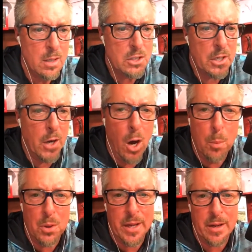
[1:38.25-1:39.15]

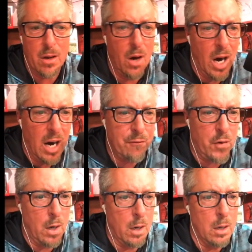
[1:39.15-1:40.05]
Ginobili,
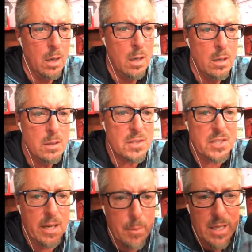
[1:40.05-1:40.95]
awful.
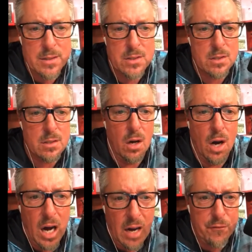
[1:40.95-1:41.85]
Simmons,
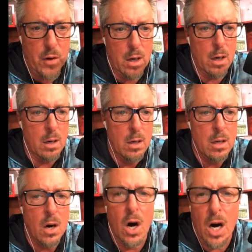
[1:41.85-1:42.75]
awful.
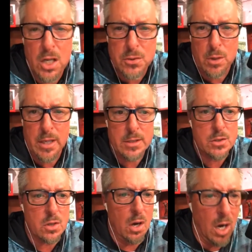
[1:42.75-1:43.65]

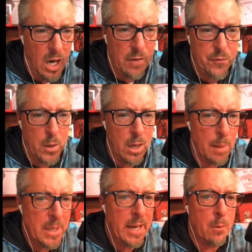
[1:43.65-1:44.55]
Aldridge, awful.
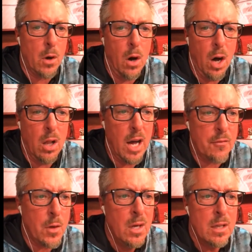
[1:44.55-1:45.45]
I mean, they were all
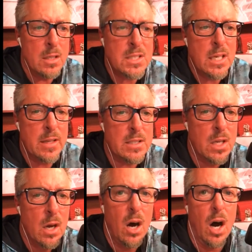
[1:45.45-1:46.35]
awful. Listen to this.
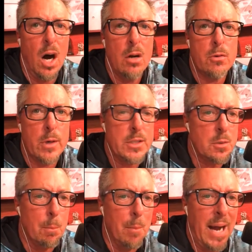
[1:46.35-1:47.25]

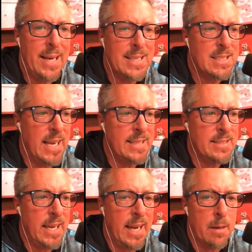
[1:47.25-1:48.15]
Aldridge, minus
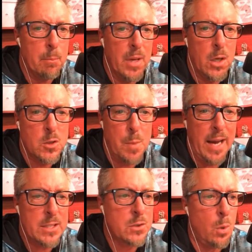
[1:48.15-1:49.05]
18. Mills,
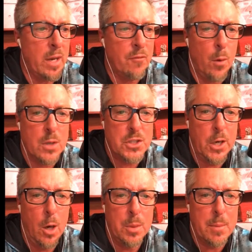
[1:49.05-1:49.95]
minus 24.
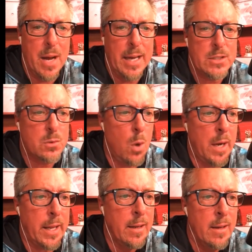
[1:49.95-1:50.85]
Ginobili, minus
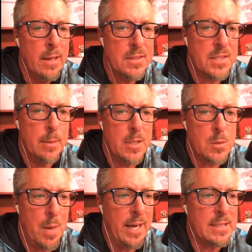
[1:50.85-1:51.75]
20.
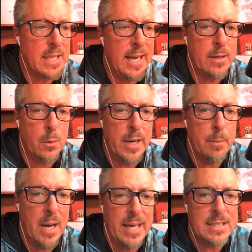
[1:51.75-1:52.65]
Simmons, minus 8.
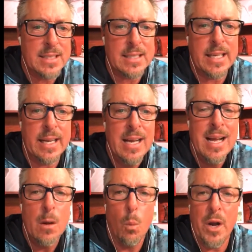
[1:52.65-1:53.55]
Green, minus 16.
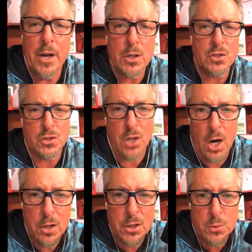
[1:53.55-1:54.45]
When their
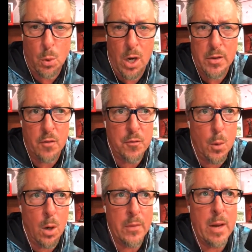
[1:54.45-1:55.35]
starters were on the
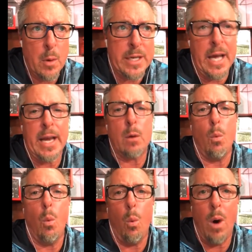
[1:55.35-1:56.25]
floor, they were
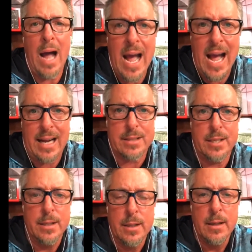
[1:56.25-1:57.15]
getting whacked.